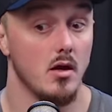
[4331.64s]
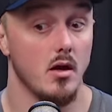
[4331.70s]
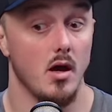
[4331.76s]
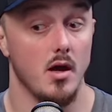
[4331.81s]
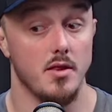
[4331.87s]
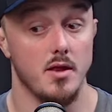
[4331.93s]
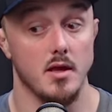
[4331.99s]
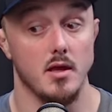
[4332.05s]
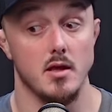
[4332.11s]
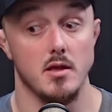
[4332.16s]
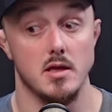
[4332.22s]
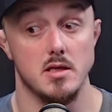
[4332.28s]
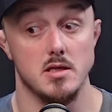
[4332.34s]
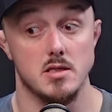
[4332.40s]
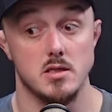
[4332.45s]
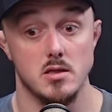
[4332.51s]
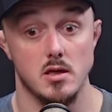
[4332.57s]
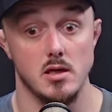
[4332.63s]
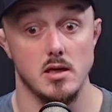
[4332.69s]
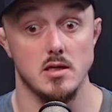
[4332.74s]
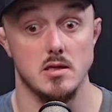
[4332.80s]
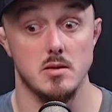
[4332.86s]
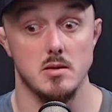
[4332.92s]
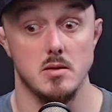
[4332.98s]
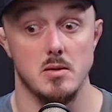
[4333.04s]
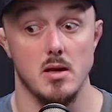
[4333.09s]
I think there certainly needs
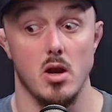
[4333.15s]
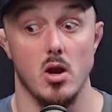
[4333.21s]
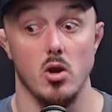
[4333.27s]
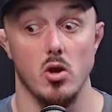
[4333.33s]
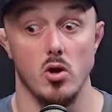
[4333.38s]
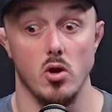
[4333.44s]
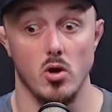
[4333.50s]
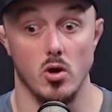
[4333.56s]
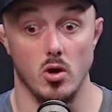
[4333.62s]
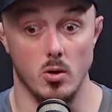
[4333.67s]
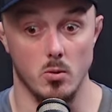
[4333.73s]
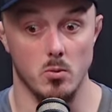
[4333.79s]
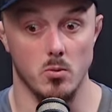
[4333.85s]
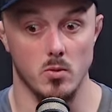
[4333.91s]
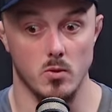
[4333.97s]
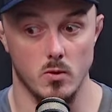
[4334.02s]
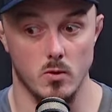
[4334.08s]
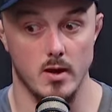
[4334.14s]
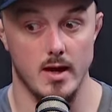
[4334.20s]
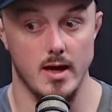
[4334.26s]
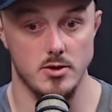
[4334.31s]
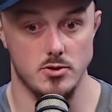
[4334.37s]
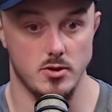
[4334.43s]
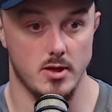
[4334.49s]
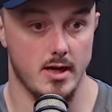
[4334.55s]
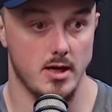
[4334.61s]
to be a lot more
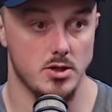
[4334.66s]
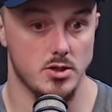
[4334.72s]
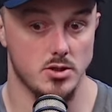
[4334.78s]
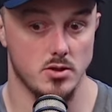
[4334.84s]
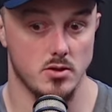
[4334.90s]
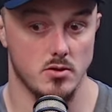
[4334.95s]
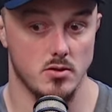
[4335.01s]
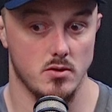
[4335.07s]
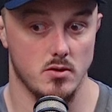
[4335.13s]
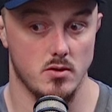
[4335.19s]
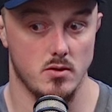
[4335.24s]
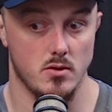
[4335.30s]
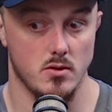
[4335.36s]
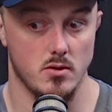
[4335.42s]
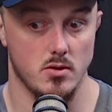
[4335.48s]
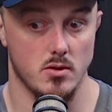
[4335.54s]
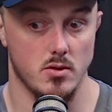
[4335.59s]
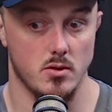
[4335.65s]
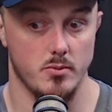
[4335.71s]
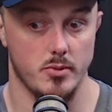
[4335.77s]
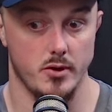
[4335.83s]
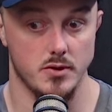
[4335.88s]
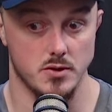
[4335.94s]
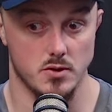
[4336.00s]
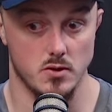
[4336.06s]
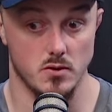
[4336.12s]
education on
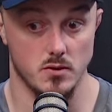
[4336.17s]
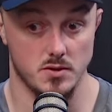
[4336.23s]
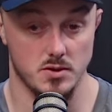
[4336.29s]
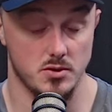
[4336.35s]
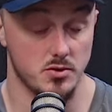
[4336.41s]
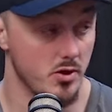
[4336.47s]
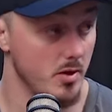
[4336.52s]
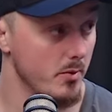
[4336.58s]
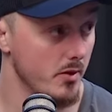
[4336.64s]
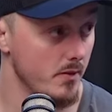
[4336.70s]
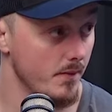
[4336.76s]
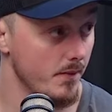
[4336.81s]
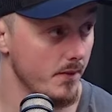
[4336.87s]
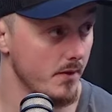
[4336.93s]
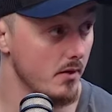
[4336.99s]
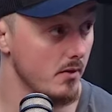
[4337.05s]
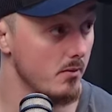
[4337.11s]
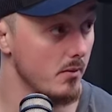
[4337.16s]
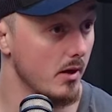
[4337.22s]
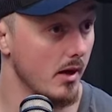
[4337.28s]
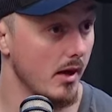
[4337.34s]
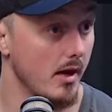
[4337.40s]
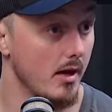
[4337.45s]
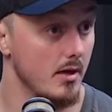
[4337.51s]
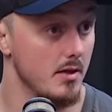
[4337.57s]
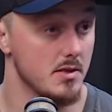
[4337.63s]
post-course treatment,
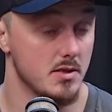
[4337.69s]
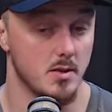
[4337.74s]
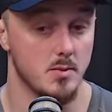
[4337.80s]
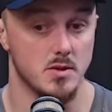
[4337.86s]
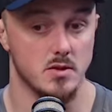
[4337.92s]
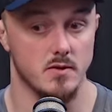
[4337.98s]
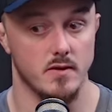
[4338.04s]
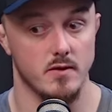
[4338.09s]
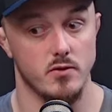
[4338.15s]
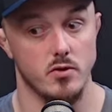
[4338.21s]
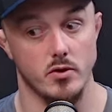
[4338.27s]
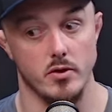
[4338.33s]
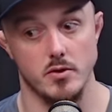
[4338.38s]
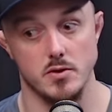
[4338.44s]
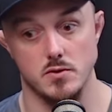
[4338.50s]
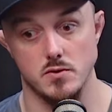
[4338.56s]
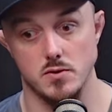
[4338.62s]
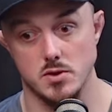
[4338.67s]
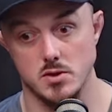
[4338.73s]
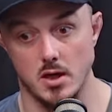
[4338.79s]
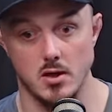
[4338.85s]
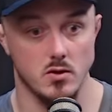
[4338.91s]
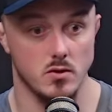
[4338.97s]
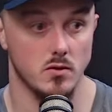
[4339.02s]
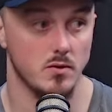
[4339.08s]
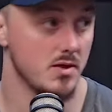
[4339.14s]
okay, in terms of if you're going to
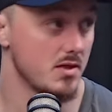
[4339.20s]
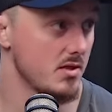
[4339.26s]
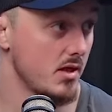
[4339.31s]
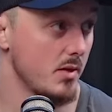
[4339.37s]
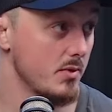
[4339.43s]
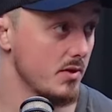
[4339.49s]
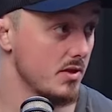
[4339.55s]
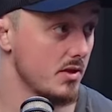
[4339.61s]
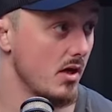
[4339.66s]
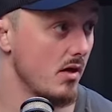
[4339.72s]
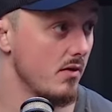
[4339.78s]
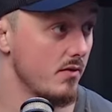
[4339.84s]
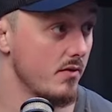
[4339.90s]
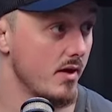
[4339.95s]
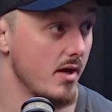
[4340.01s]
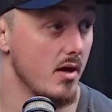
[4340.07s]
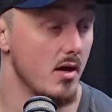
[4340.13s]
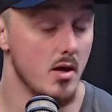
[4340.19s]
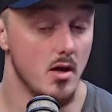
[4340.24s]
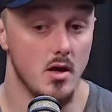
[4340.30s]
cycle this type of stuff, then